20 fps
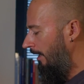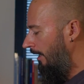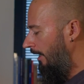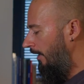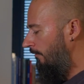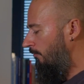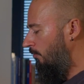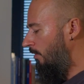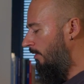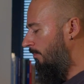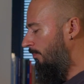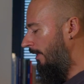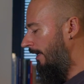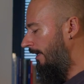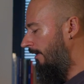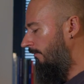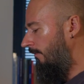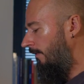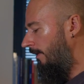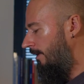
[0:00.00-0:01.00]
If you were
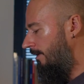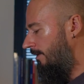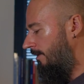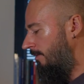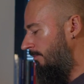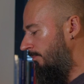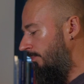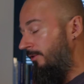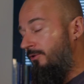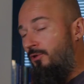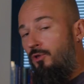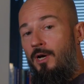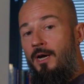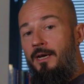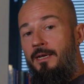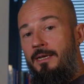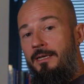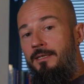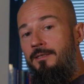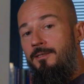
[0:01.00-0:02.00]
playing very simple
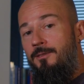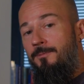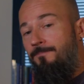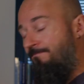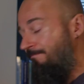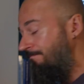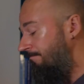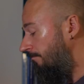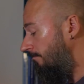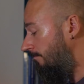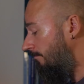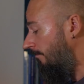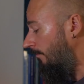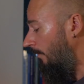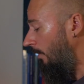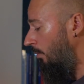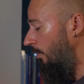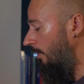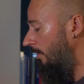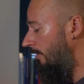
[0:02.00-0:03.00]
triads,
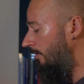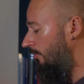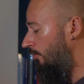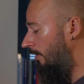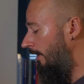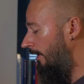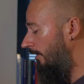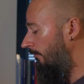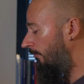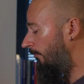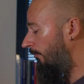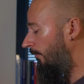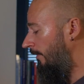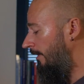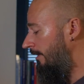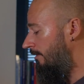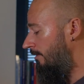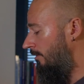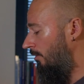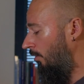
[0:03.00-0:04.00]
we're going to try and
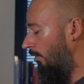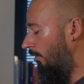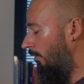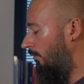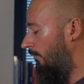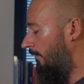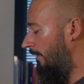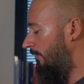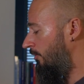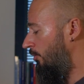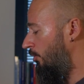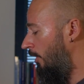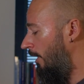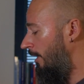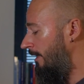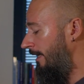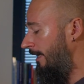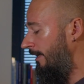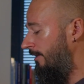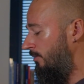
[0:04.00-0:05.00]
fit all of our
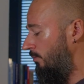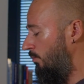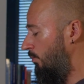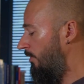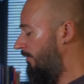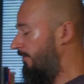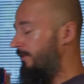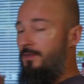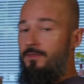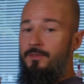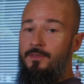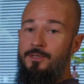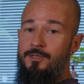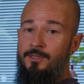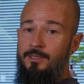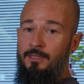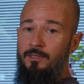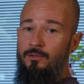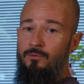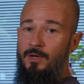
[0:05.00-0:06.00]
triads within
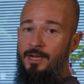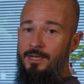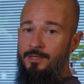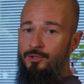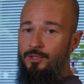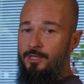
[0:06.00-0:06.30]
this little range